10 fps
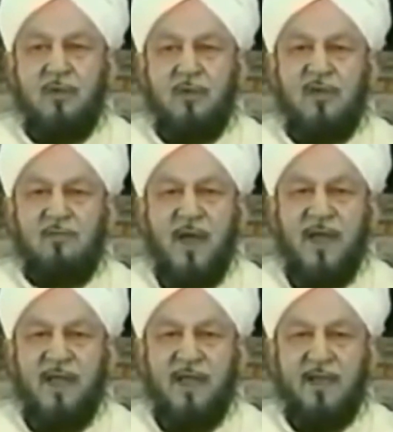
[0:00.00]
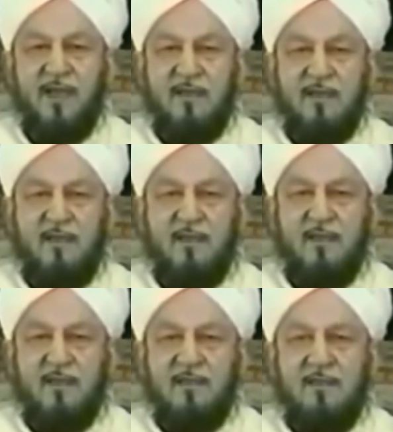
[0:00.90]
and in support of my
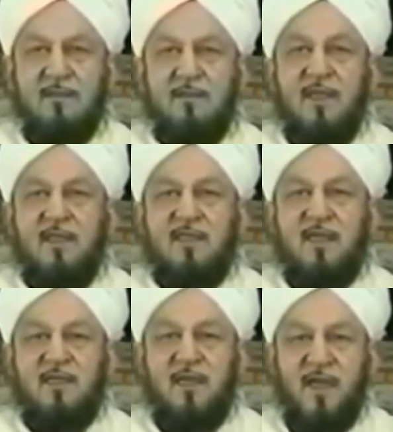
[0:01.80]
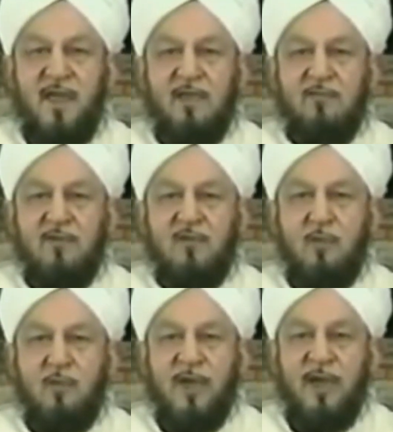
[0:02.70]
hand, there is another
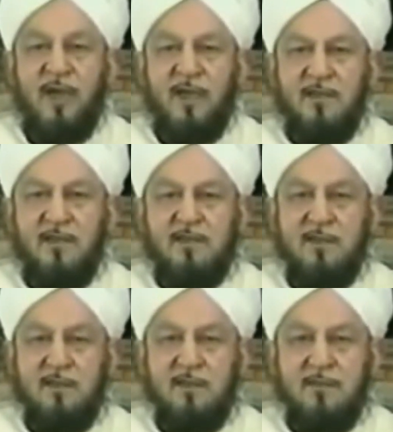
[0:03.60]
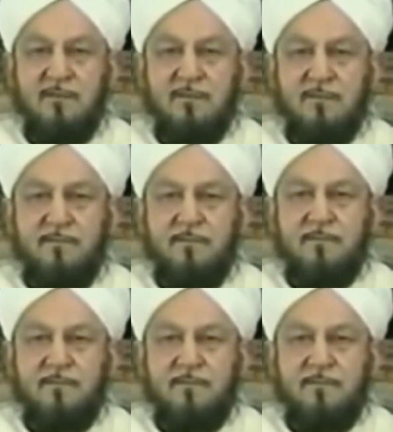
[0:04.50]
hand which operates.